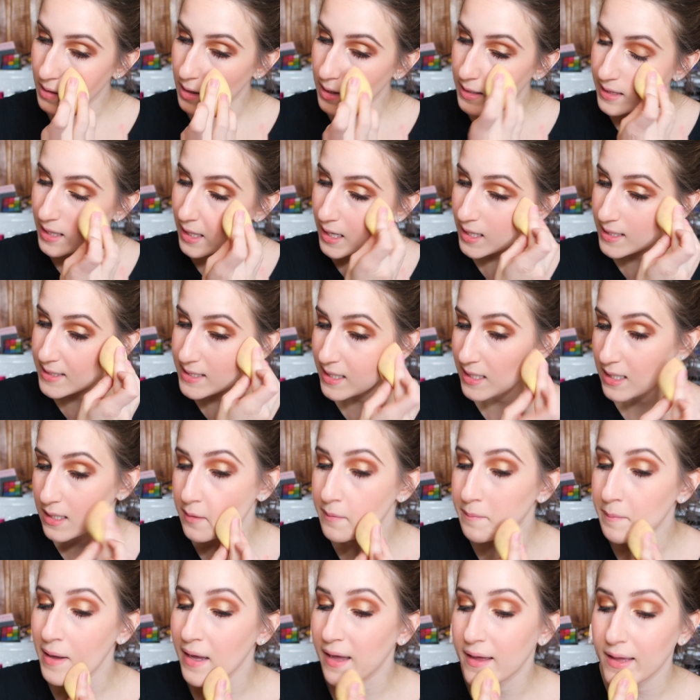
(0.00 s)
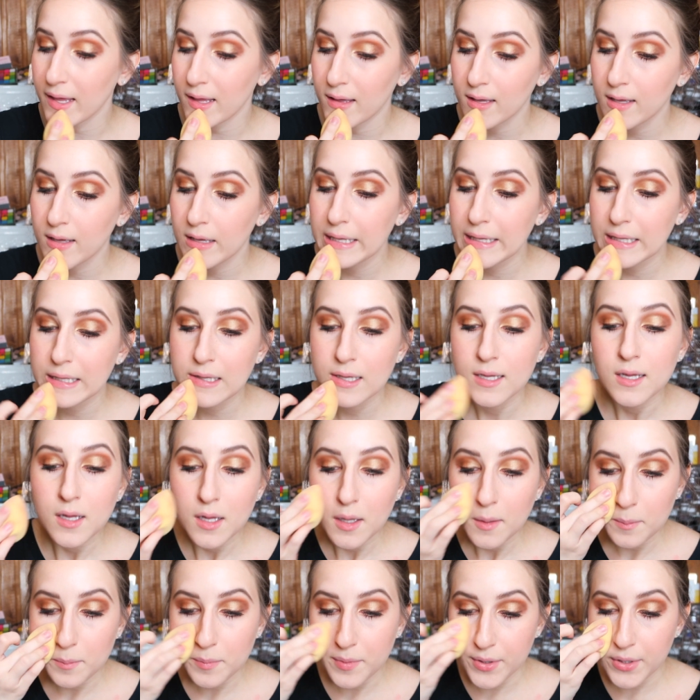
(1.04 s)
And then I take my
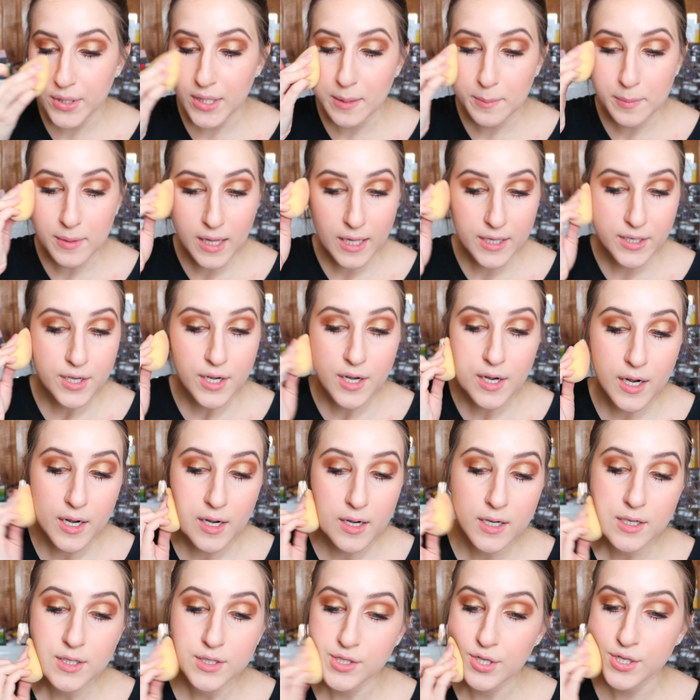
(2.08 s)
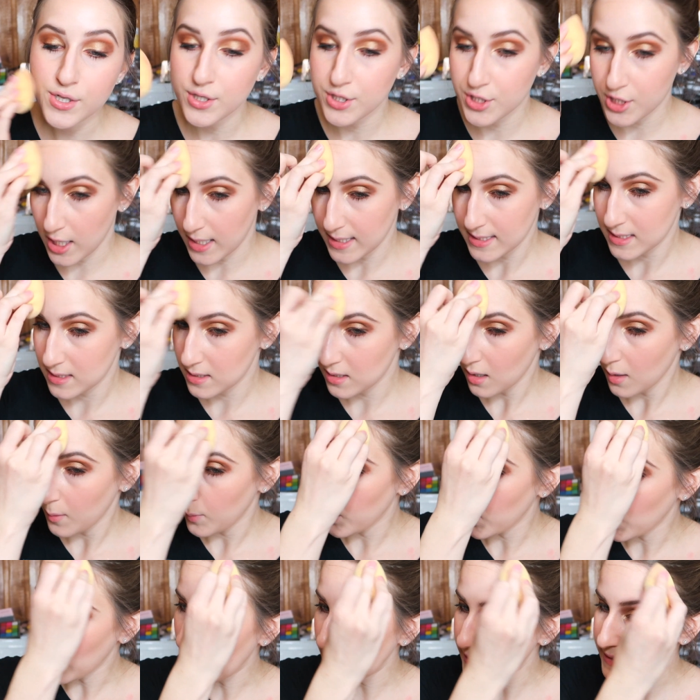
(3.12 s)
beauty blender to just
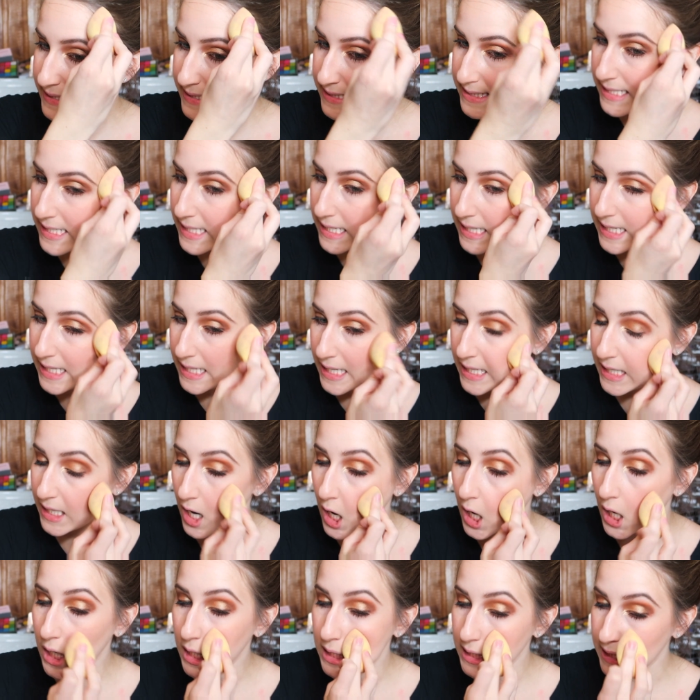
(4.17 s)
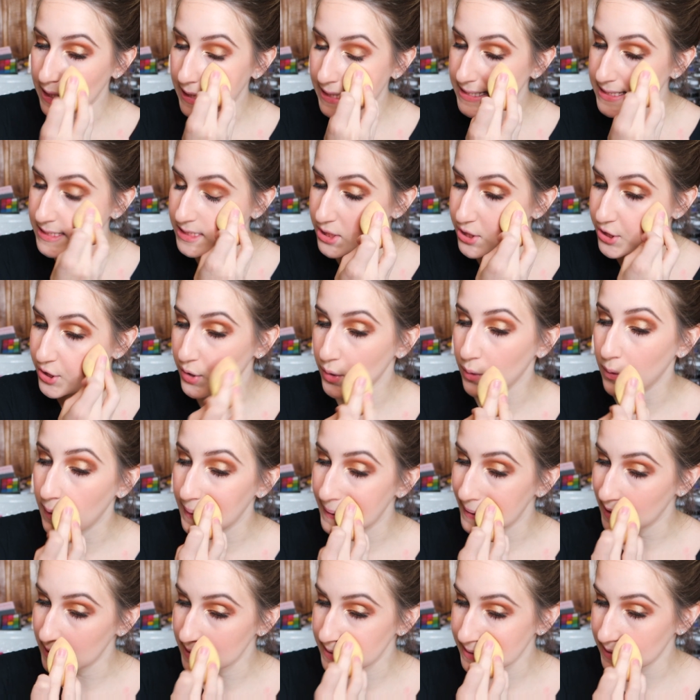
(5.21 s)
press it all into
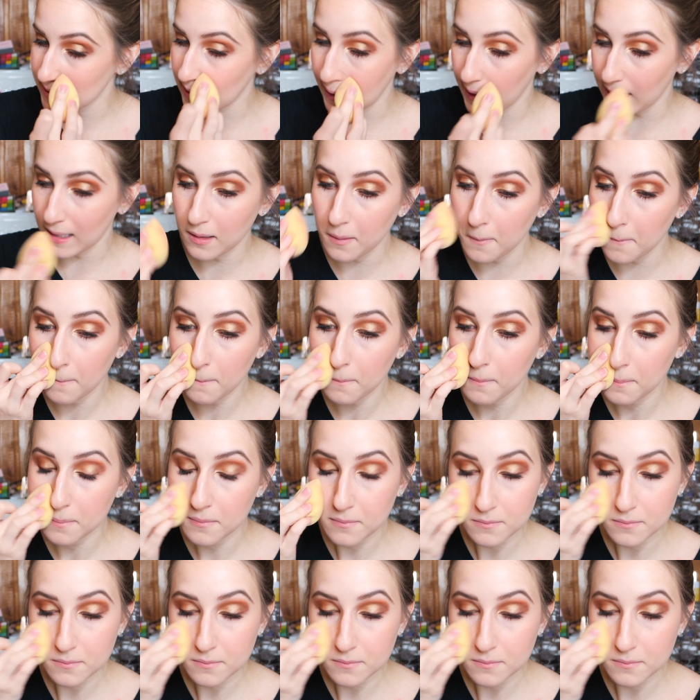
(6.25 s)
the skin.